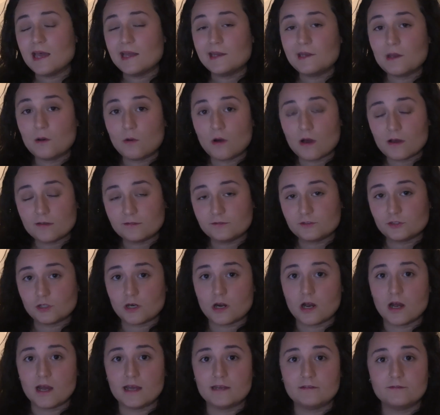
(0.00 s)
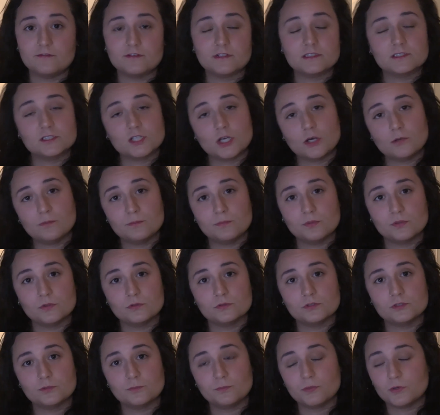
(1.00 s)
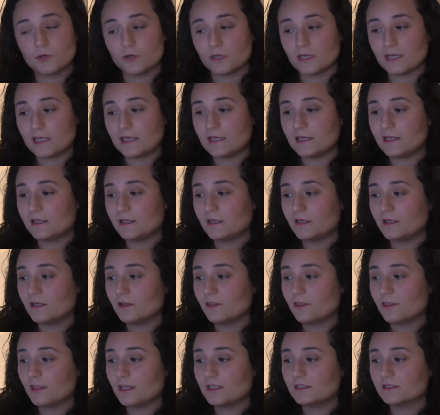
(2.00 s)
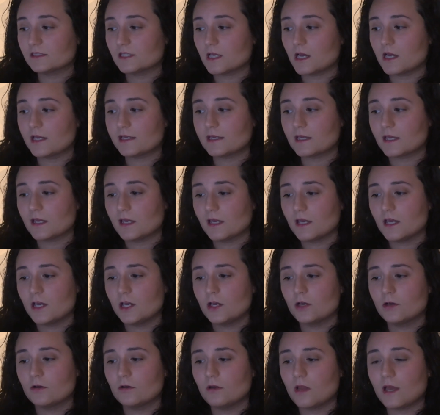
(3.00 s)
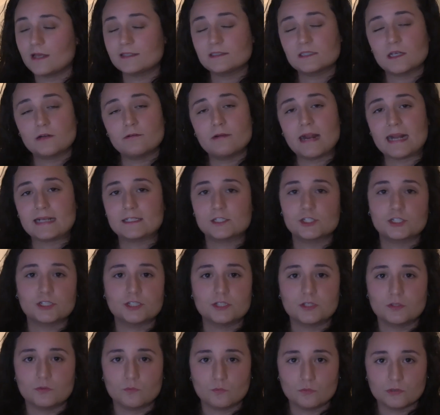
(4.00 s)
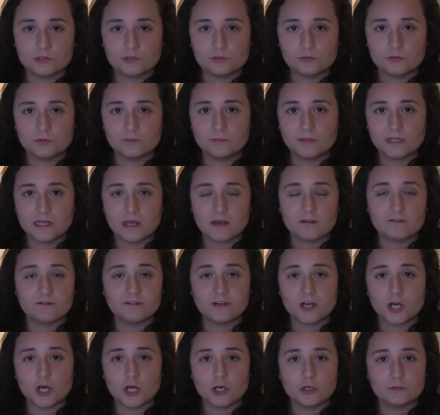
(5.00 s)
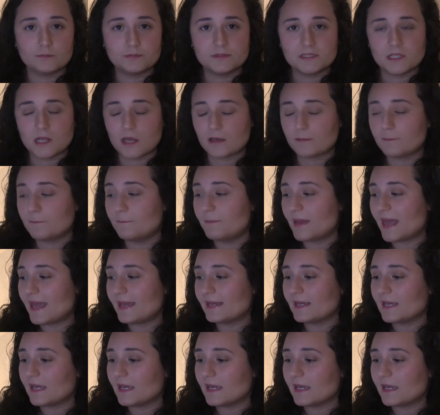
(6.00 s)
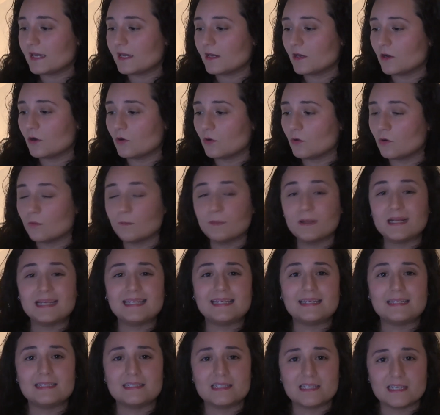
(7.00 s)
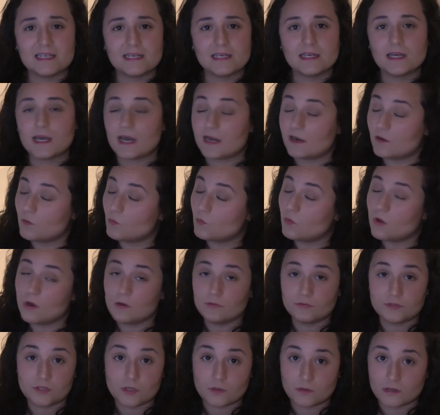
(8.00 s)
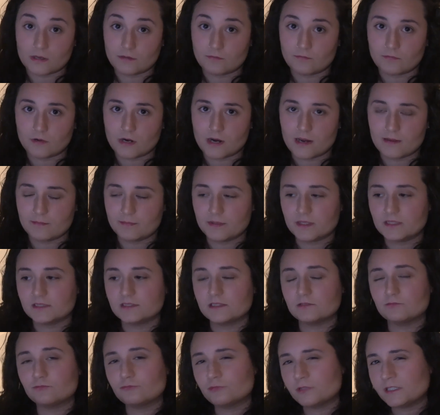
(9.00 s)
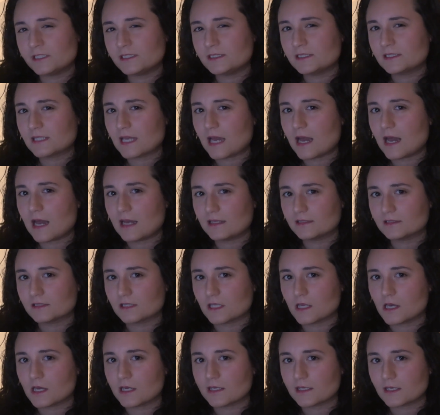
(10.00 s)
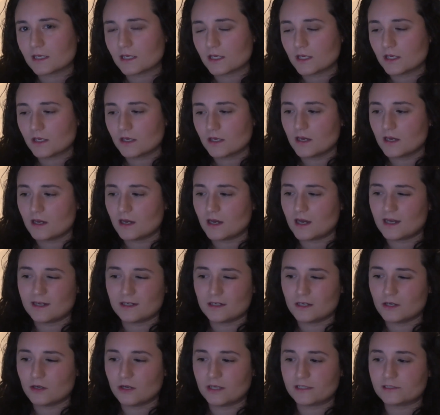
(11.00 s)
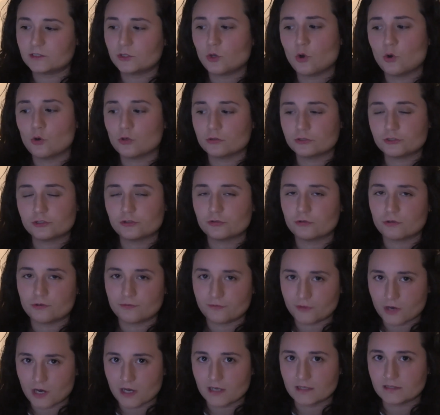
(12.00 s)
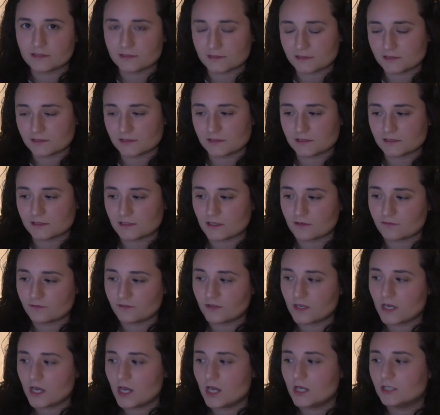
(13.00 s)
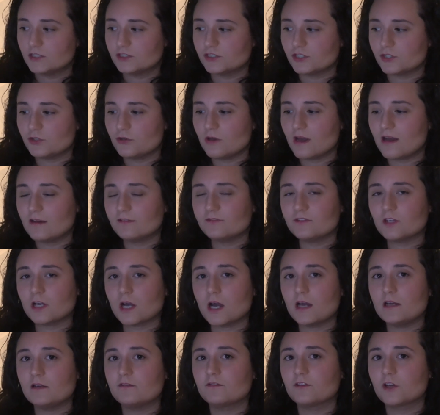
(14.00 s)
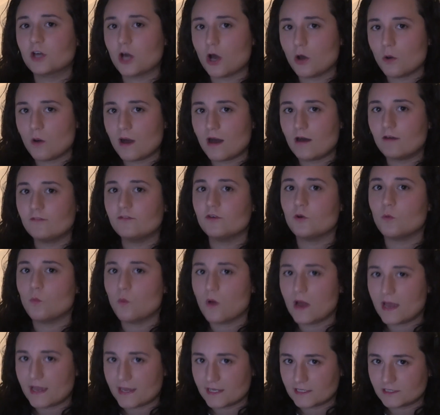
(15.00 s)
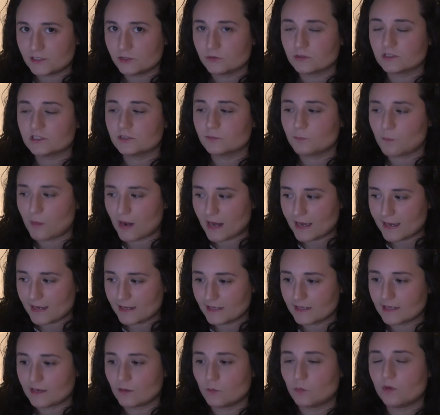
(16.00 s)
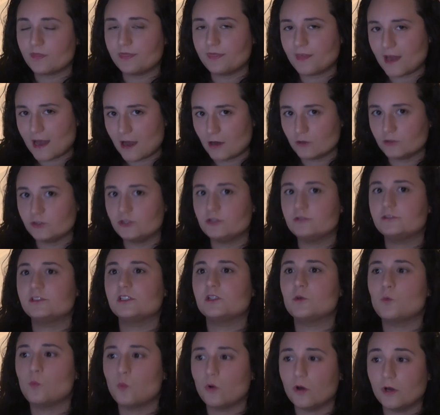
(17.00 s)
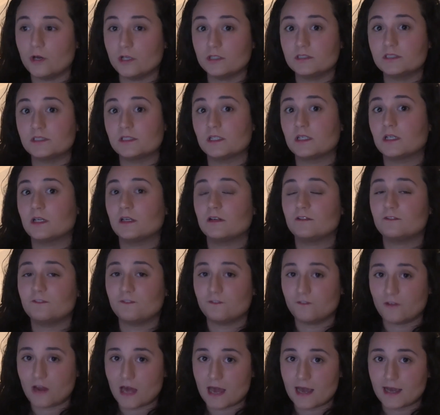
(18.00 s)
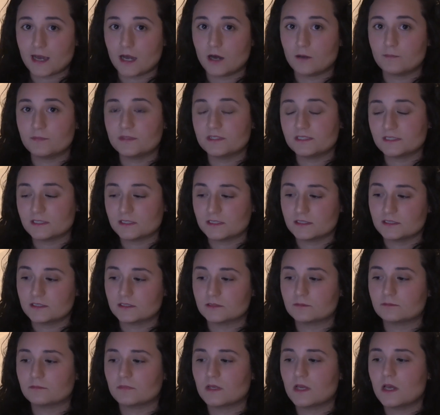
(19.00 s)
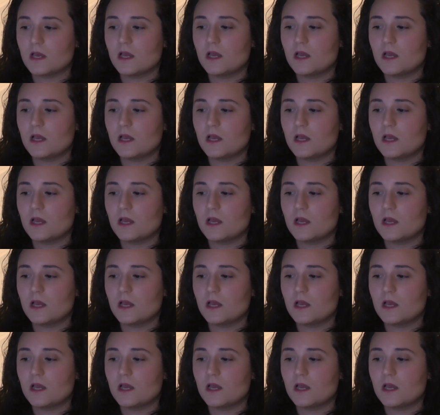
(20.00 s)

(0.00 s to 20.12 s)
Now, I've tried, for example, to put in things like direction, which would be like verbs, like begging or pleading, and it won't do it, right? Because it reads that as like, I don't know, like torture or violence and stuff. So you have to kind of go out of your way to explain it without using words that are going to flag up the system.